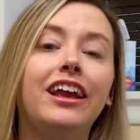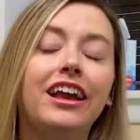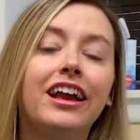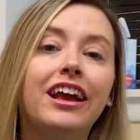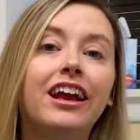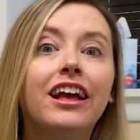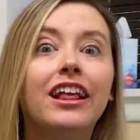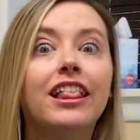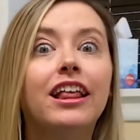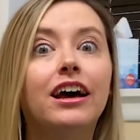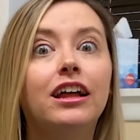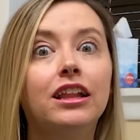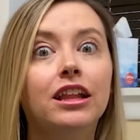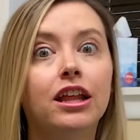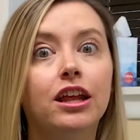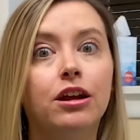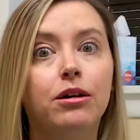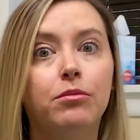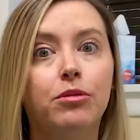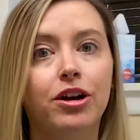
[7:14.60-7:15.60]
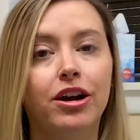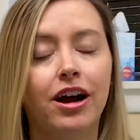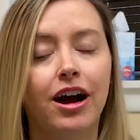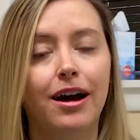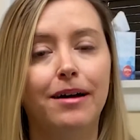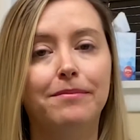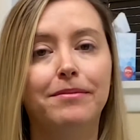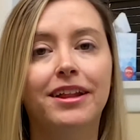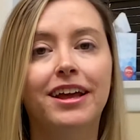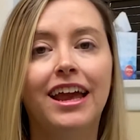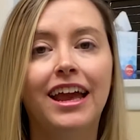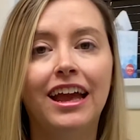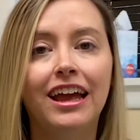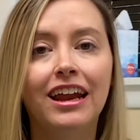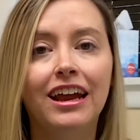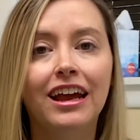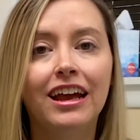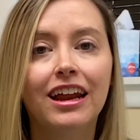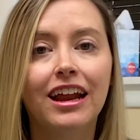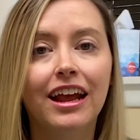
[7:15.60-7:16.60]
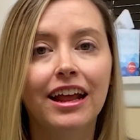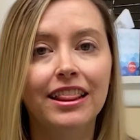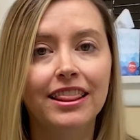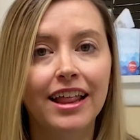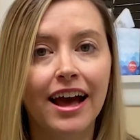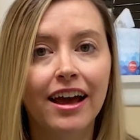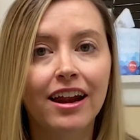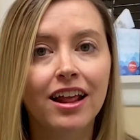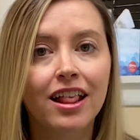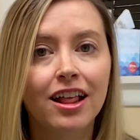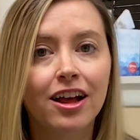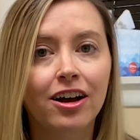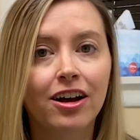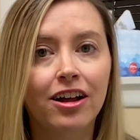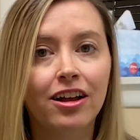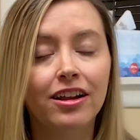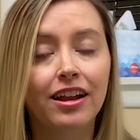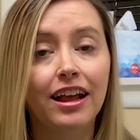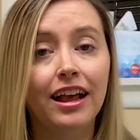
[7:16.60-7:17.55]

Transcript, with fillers: is a little more complicated and that is called